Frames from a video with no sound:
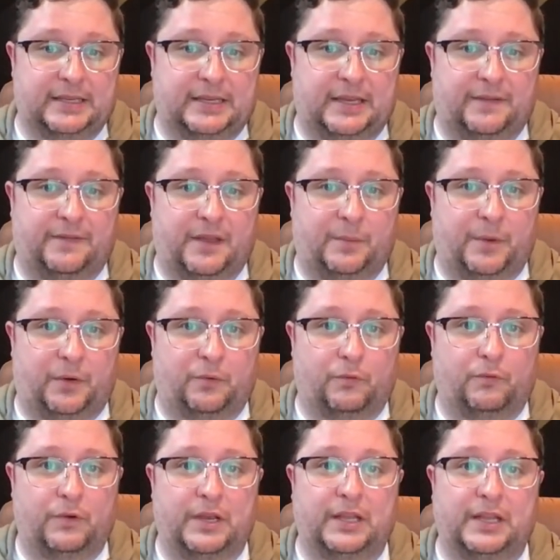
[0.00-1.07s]
give them a
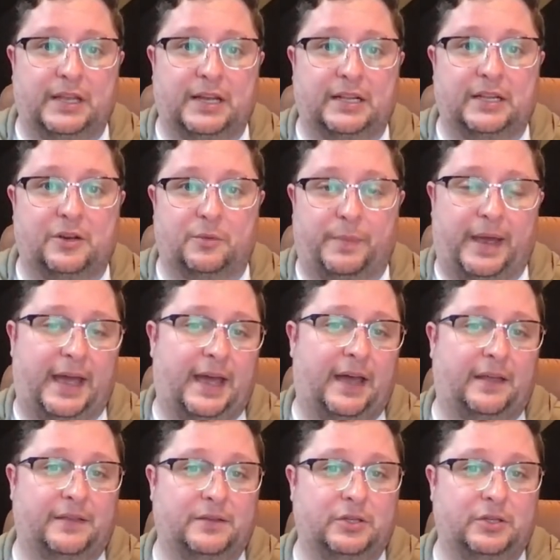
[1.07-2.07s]
really clear path